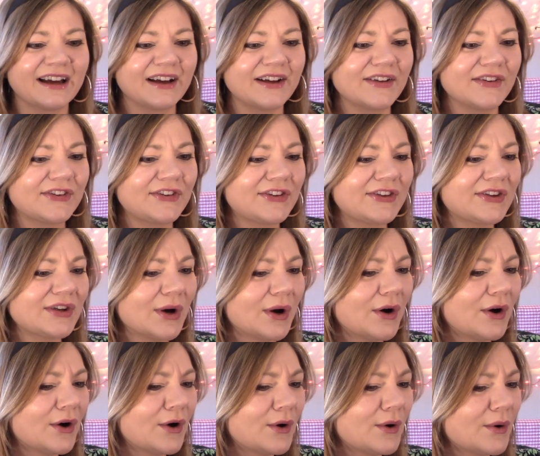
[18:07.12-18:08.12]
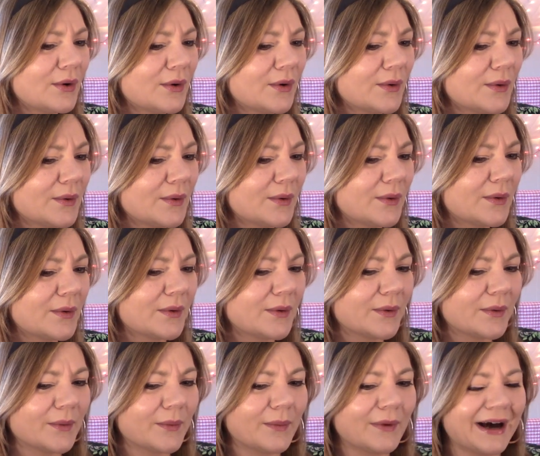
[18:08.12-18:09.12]
So
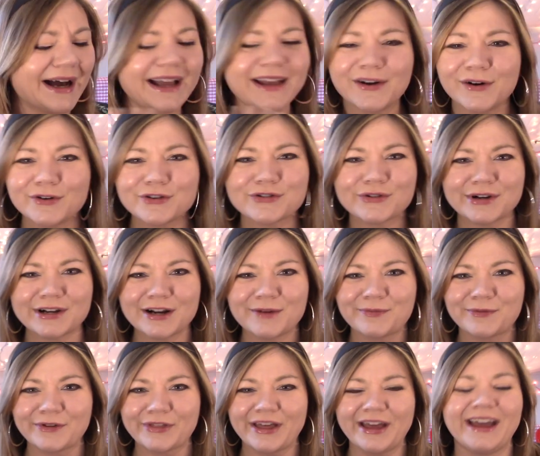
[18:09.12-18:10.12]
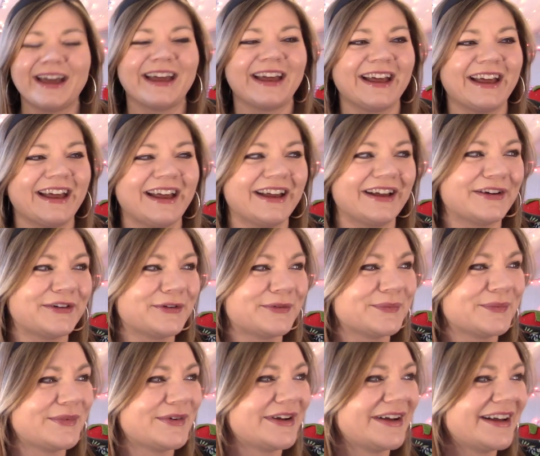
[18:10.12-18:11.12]
why go join up with
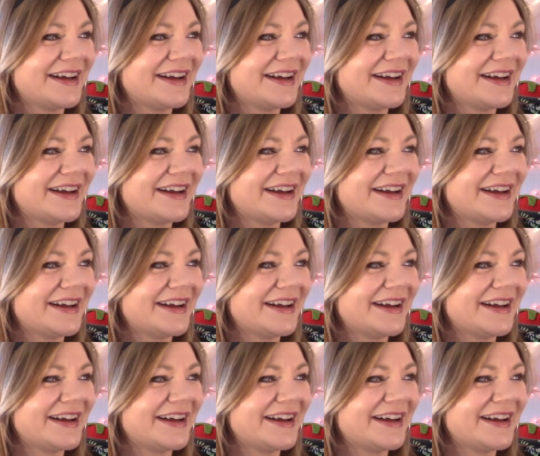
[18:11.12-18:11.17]
him?